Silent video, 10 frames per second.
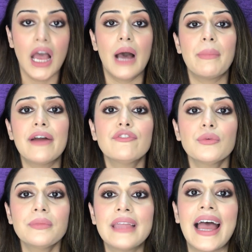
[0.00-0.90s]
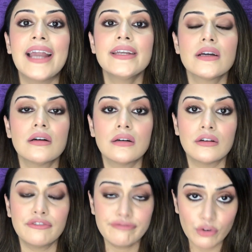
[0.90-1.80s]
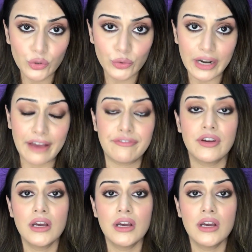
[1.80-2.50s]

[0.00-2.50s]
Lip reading: Apart from that, photograph.